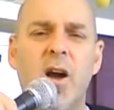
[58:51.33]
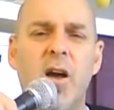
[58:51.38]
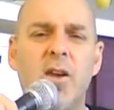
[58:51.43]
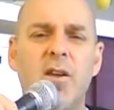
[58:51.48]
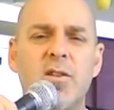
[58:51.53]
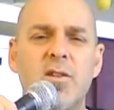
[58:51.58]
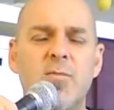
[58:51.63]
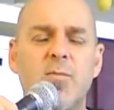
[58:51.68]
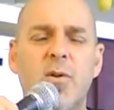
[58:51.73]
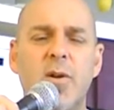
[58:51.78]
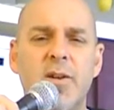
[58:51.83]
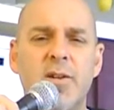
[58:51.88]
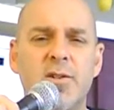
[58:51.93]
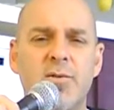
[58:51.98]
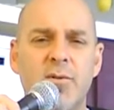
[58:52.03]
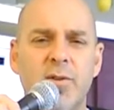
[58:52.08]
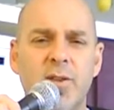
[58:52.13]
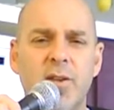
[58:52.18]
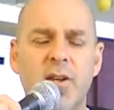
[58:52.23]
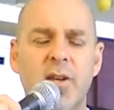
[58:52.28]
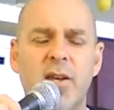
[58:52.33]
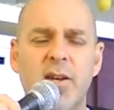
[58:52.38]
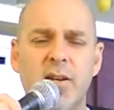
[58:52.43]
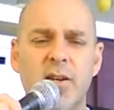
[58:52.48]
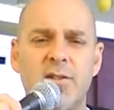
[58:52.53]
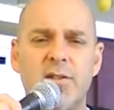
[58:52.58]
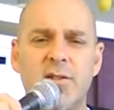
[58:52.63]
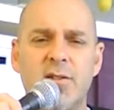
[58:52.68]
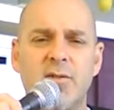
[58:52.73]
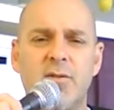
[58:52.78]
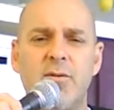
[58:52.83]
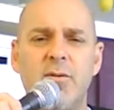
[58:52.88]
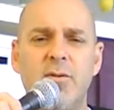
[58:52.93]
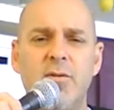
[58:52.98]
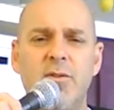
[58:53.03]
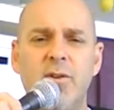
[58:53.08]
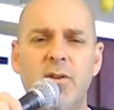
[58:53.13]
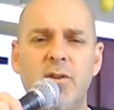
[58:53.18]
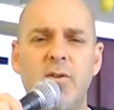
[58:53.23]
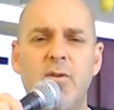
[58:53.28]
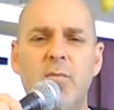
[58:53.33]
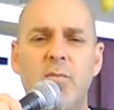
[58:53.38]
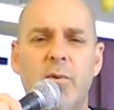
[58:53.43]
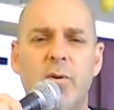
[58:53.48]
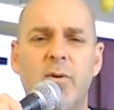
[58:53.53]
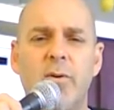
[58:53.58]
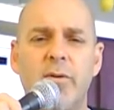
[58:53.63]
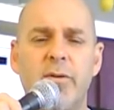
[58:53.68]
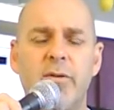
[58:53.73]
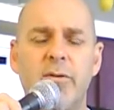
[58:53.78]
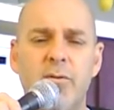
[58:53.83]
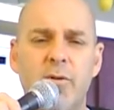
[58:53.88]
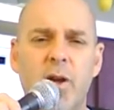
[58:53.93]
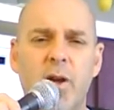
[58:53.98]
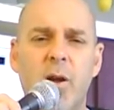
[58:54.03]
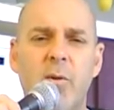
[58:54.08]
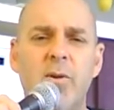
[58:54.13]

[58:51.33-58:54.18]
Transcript: that God has placed within us through the new birth,